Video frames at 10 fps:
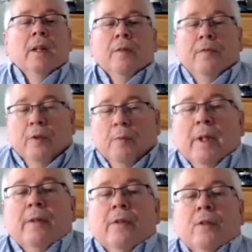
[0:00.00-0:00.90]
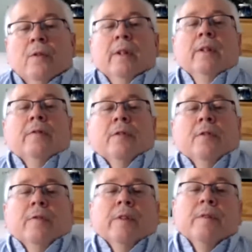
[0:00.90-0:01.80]
in a few minutes during the
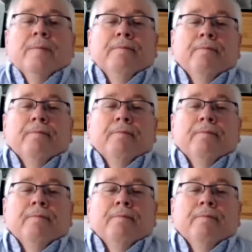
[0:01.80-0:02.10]
service.